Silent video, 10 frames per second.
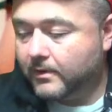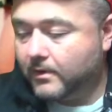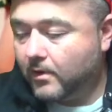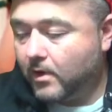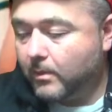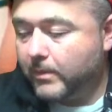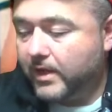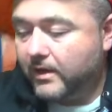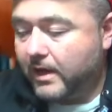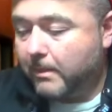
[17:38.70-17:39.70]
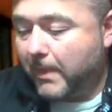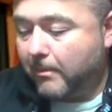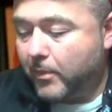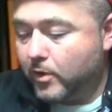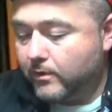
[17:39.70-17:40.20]
Armin
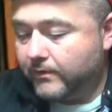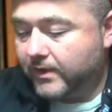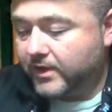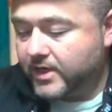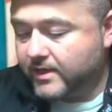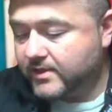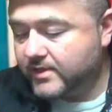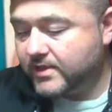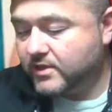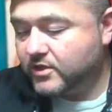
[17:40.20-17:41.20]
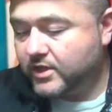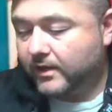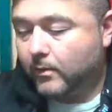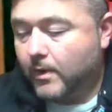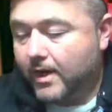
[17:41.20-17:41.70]
Membu for the Jets.
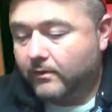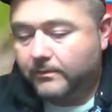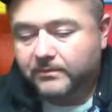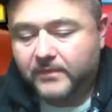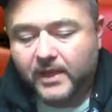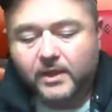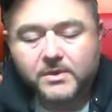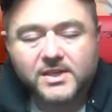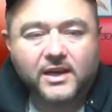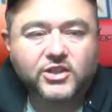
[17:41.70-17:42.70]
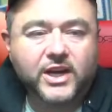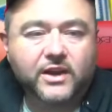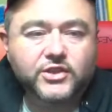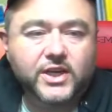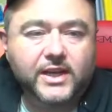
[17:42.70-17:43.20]
Jalen Waddle. I think what's kind of
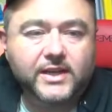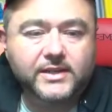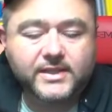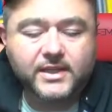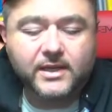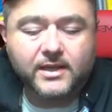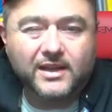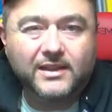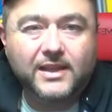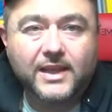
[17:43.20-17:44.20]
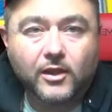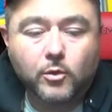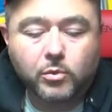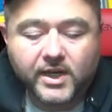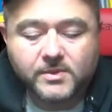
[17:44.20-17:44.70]
challenging is the yellow
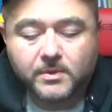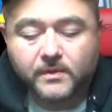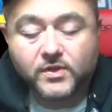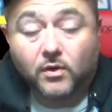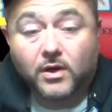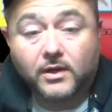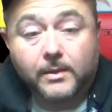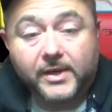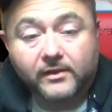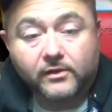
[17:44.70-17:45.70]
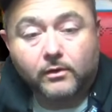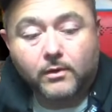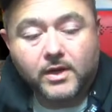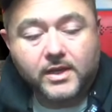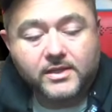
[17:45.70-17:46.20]
press proofs aren't limited to the
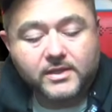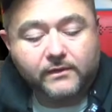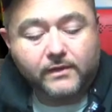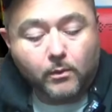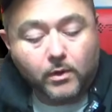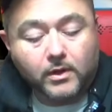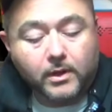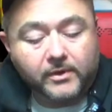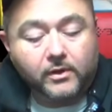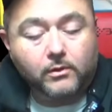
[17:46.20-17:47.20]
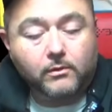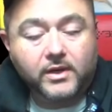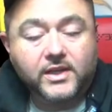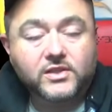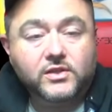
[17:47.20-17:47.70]
rookies. If they were limited to the
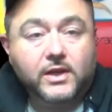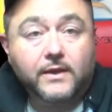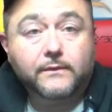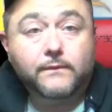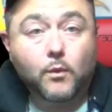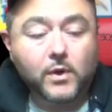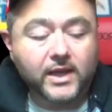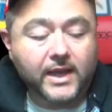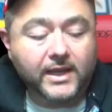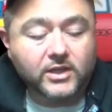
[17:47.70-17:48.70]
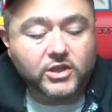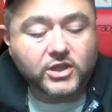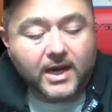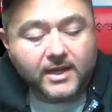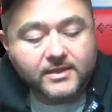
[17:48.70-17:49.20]
rookies and you got 48
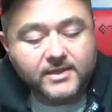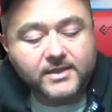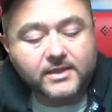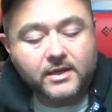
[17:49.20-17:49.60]
shots